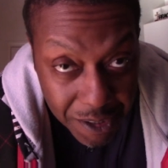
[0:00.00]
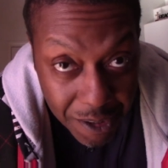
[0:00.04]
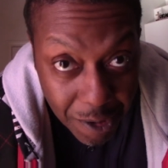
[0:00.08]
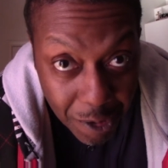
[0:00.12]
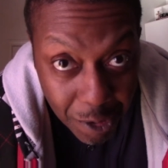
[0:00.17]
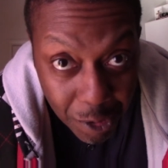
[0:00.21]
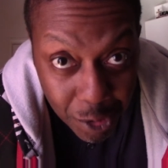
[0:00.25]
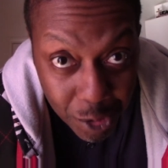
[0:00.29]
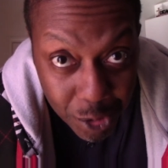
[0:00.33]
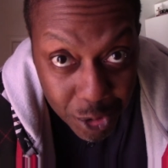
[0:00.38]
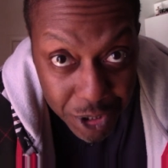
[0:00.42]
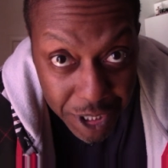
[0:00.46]

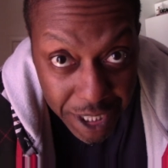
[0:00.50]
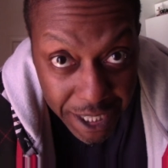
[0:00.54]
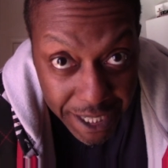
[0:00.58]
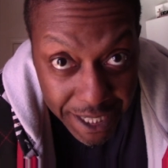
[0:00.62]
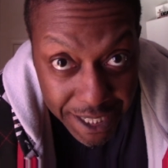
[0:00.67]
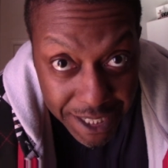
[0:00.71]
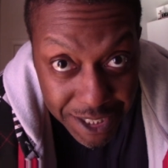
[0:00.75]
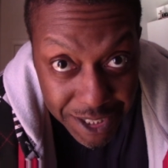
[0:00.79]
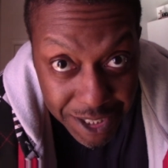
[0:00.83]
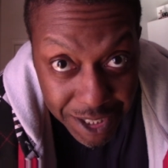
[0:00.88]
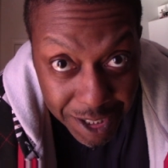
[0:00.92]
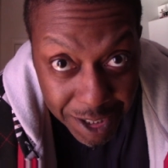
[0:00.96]
Old
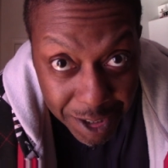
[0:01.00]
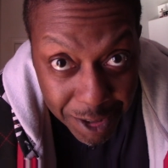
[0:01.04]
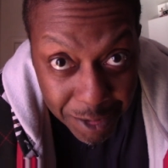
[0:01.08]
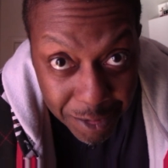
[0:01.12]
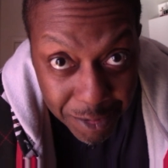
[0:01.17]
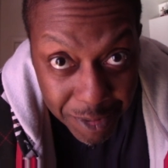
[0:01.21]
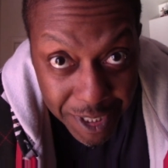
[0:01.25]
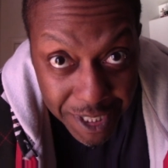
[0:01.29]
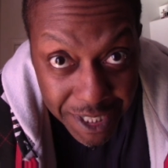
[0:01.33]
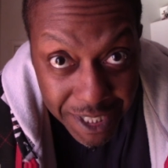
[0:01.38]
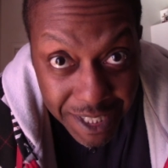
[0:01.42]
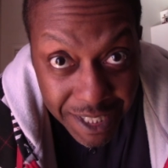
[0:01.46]
days of
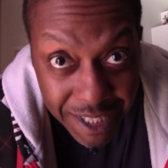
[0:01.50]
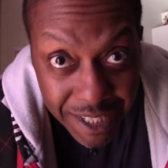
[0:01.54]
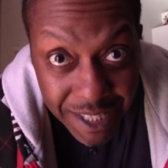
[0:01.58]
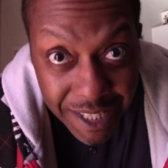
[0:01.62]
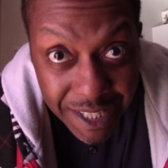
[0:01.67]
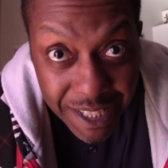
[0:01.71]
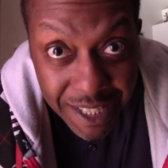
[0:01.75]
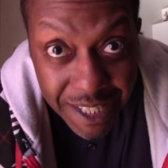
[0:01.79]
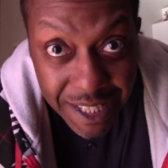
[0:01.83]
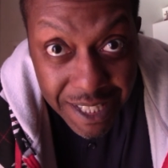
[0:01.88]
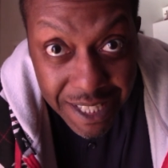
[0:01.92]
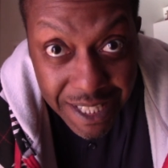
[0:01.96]

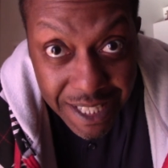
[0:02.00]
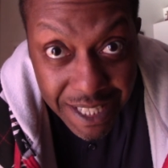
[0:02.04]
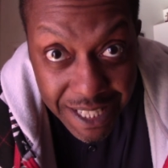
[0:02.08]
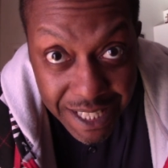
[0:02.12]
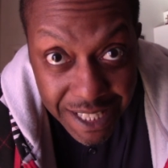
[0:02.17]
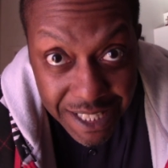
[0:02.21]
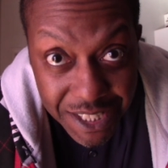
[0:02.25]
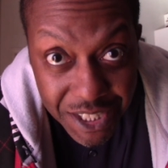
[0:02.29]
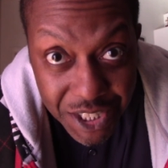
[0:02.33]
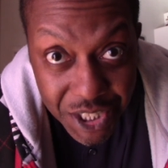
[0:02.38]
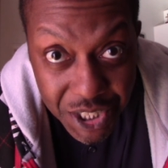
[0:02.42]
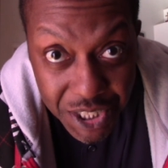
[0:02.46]

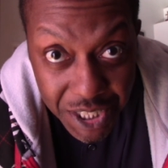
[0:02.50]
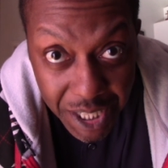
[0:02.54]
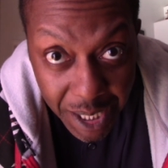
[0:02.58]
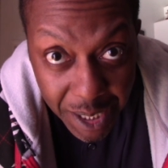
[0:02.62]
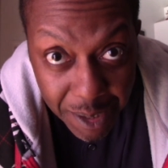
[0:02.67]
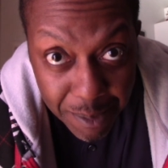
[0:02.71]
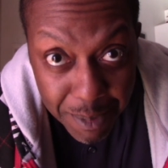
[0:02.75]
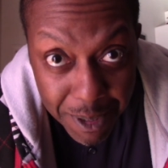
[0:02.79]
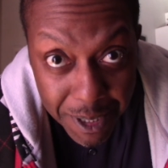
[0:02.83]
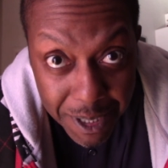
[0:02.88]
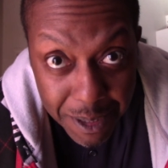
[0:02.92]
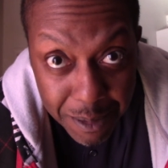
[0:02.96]
in
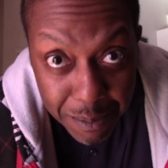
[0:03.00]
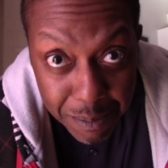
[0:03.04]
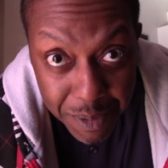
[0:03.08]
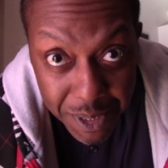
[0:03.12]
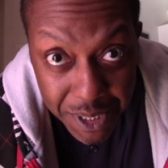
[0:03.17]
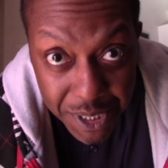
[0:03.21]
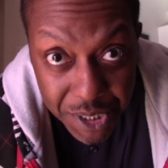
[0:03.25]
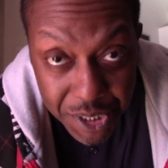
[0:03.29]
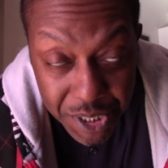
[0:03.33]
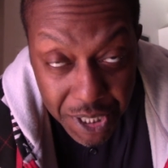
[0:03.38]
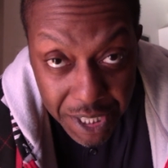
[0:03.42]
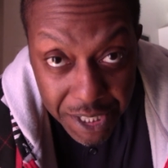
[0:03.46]
shape
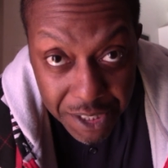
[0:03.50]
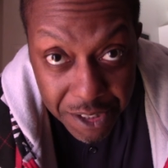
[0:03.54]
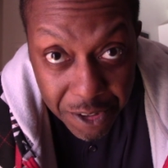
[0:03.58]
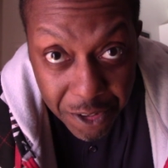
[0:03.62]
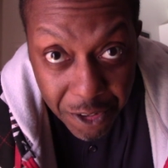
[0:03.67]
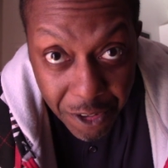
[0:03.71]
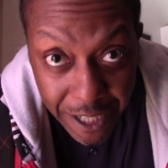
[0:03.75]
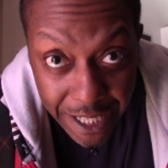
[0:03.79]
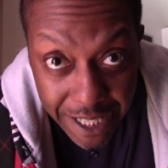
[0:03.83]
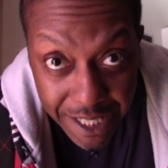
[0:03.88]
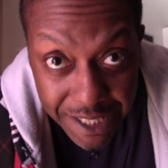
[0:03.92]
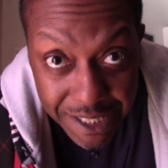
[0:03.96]
PJ the
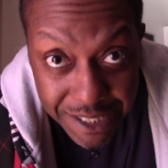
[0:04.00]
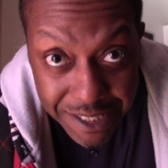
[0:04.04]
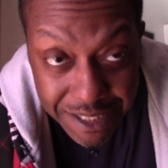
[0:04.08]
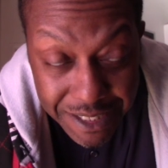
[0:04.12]
Great.